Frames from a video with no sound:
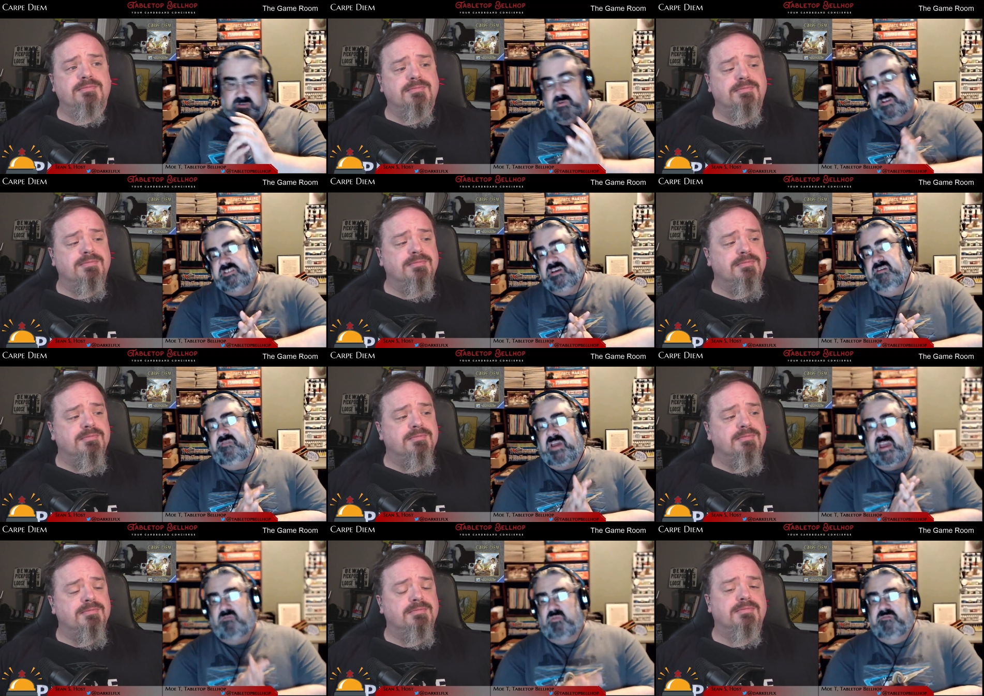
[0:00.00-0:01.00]
Speaker 1: receive a
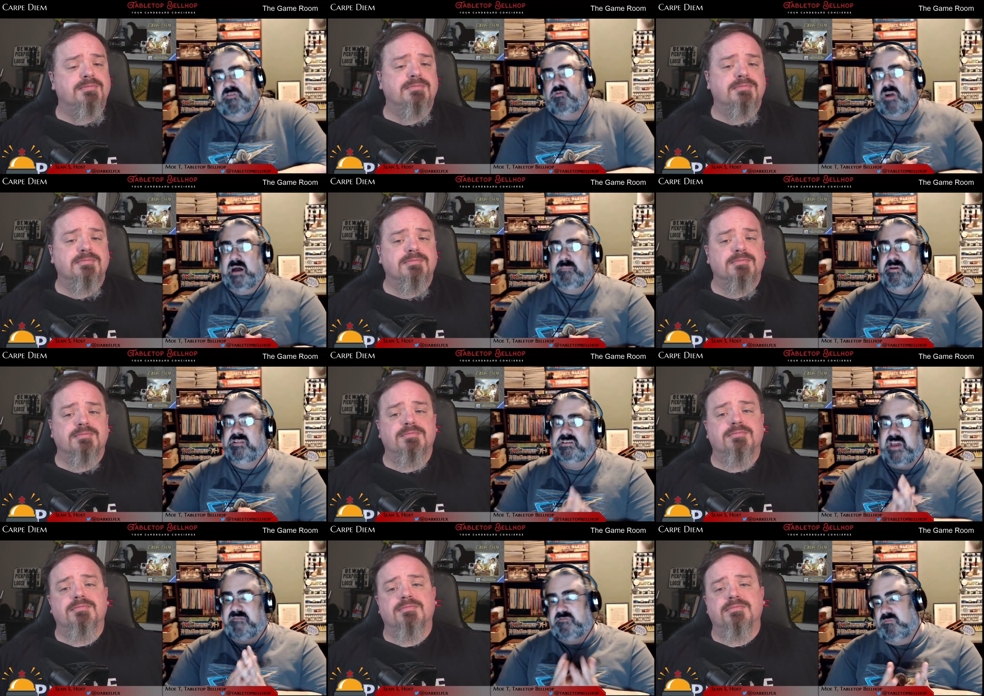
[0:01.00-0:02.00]
review copy of this
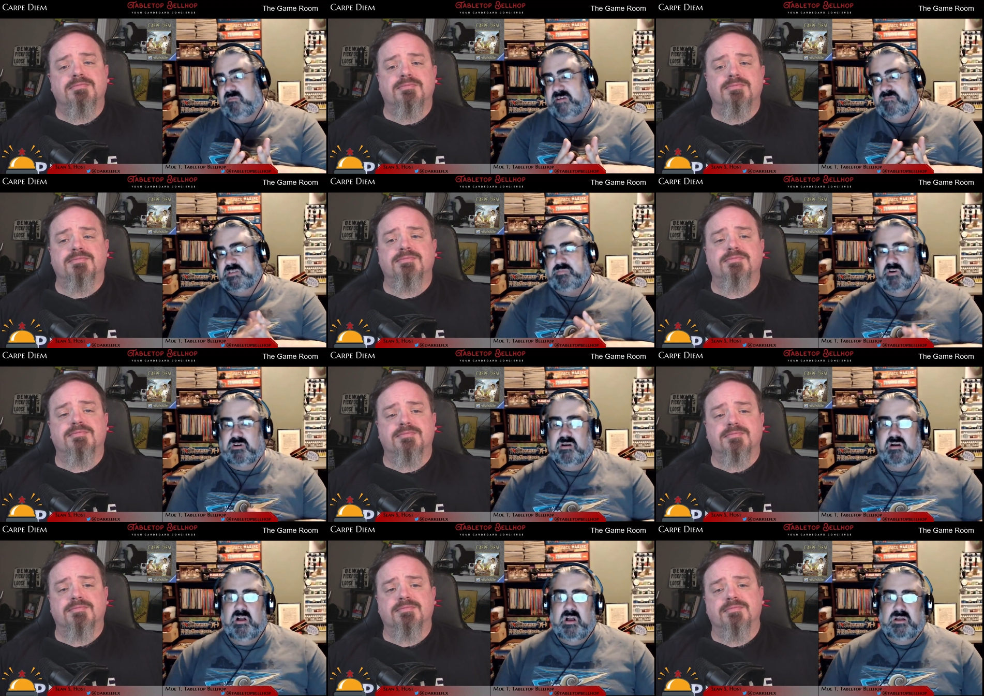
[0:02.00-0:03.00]
game from Ravensburger.
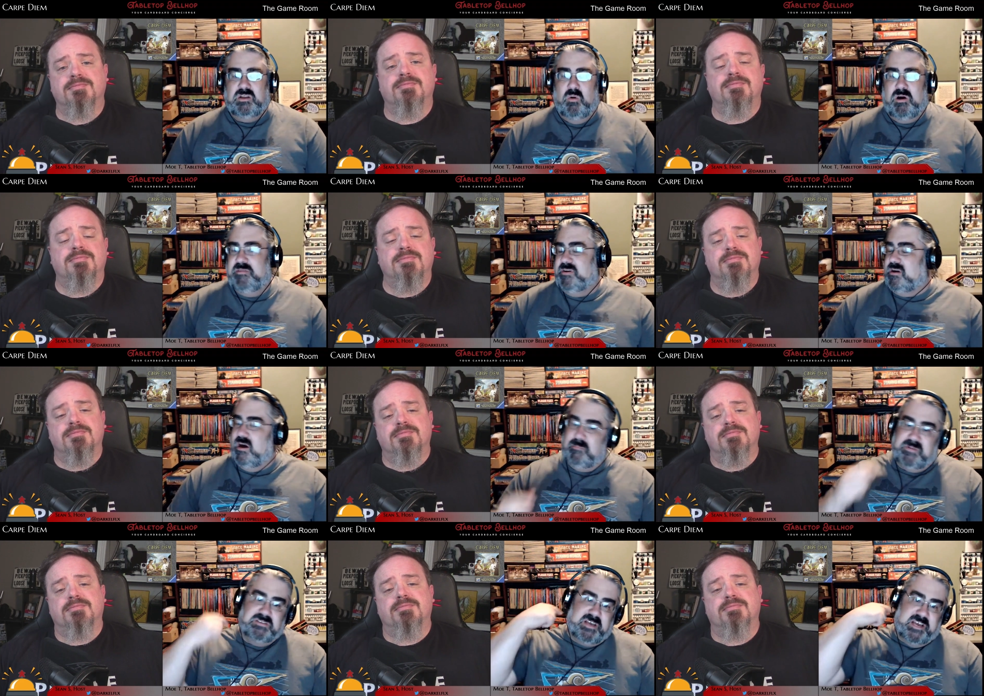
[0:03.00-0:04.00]
No other
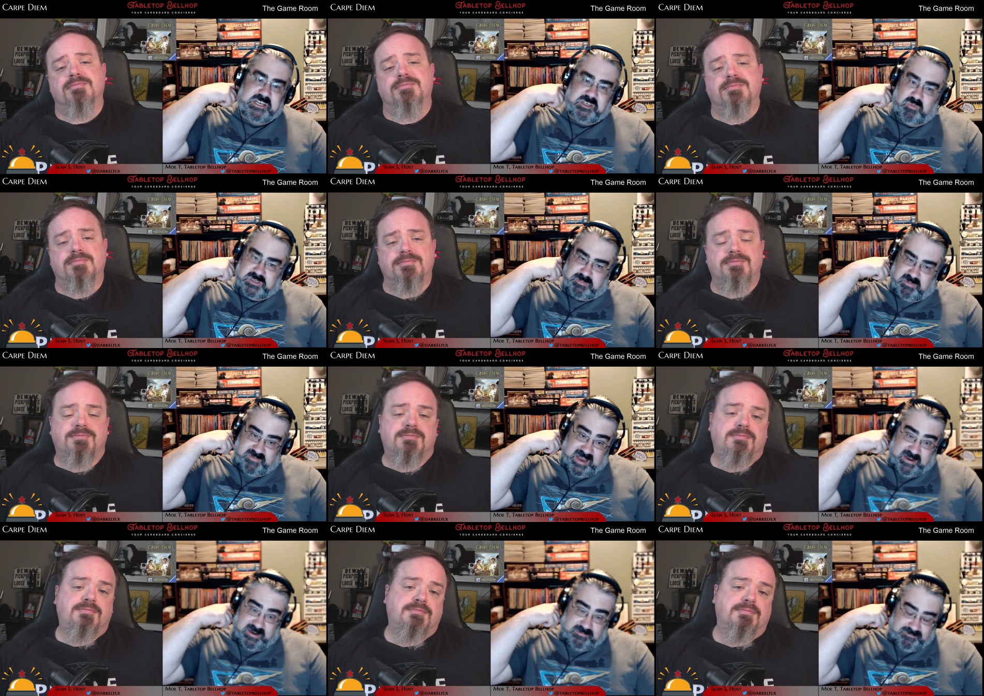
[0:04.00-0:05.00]
compensation was
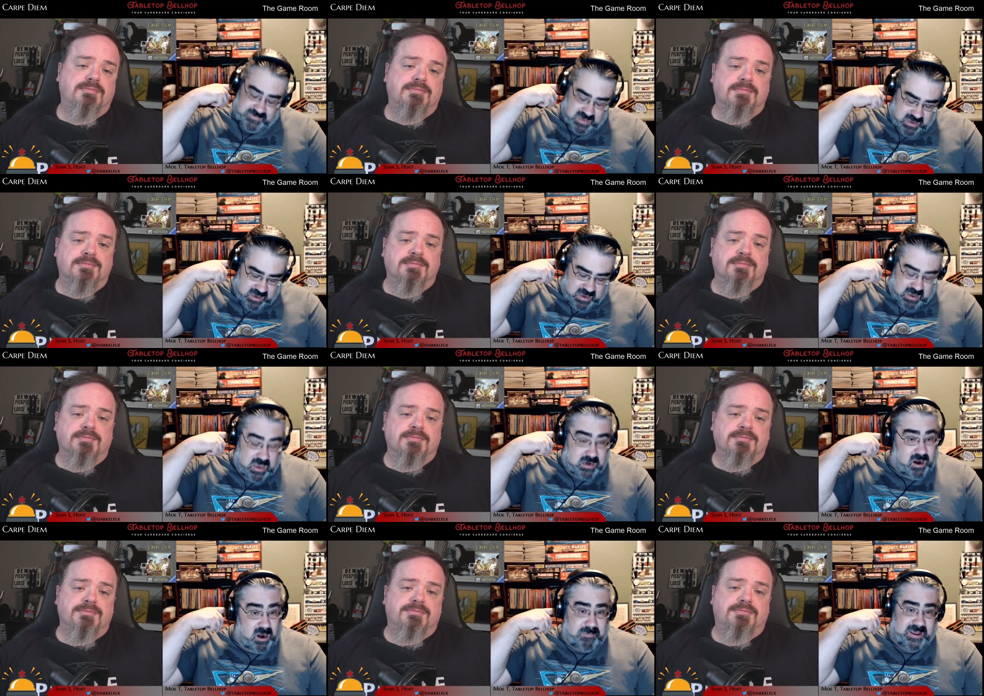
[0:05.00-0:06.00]
provided.
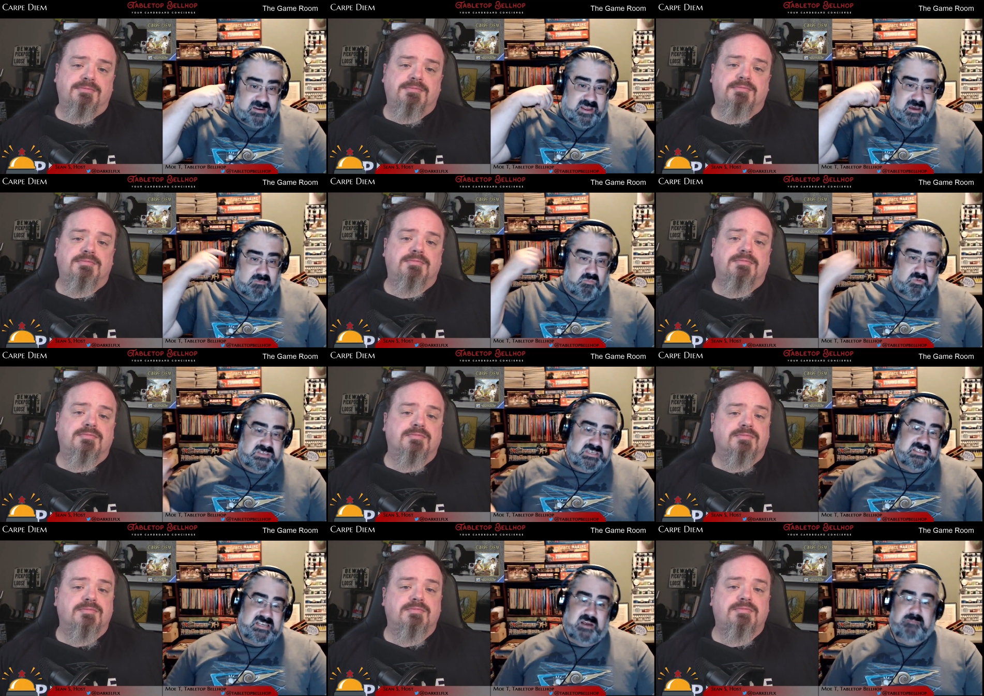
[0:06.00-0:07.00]
Carpe Diem was
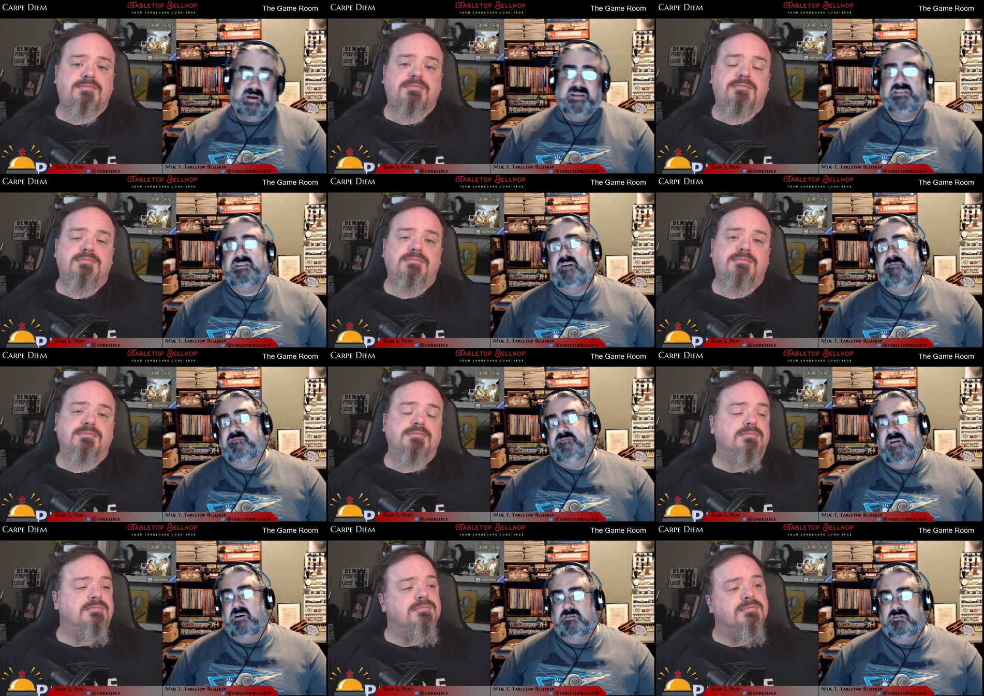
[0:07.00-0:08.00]
designed by Stefan
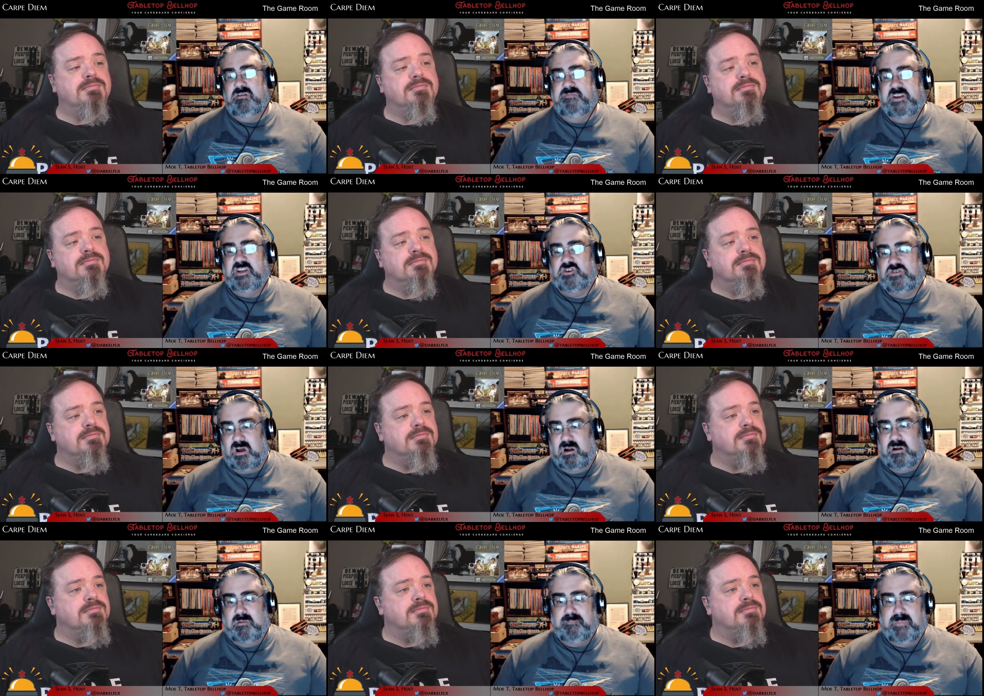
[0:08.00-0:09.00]
Feld, features art
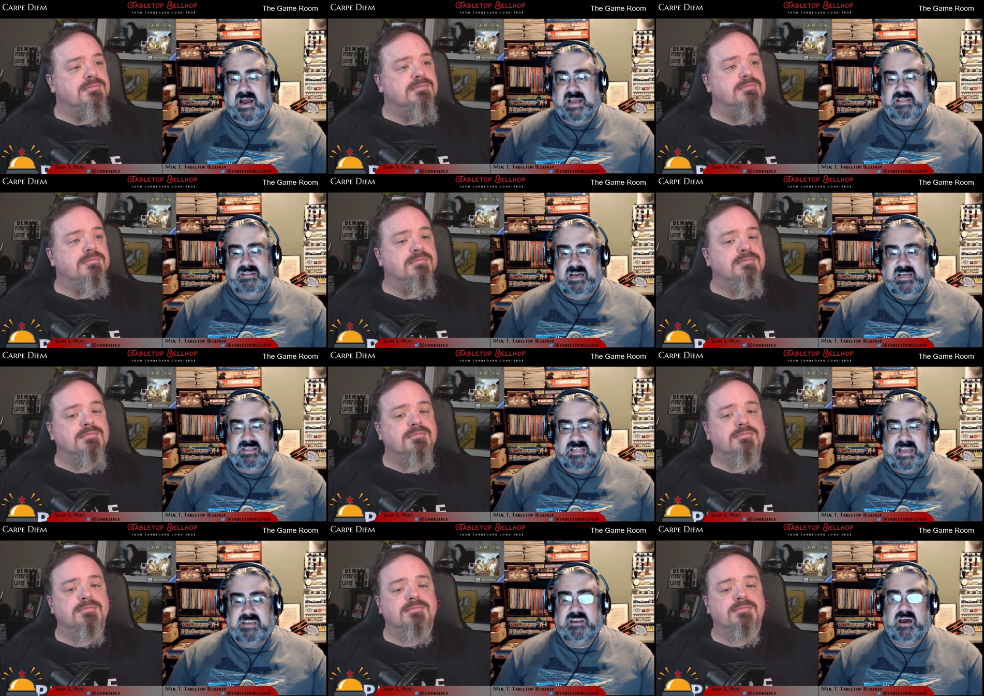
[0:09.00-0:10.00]
by
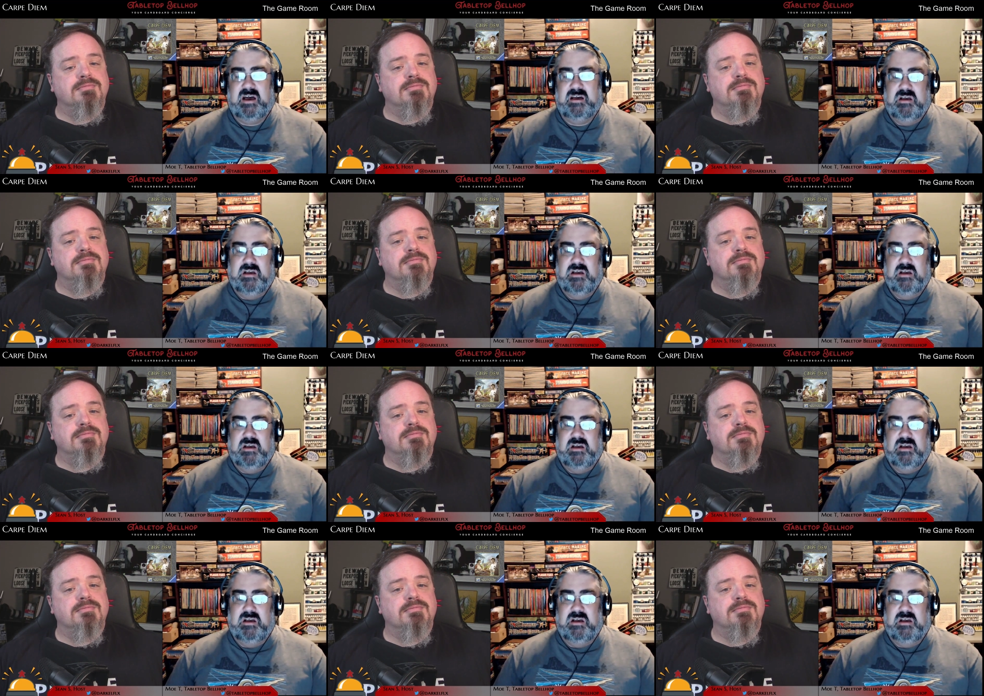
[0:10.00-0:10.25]
Lalanda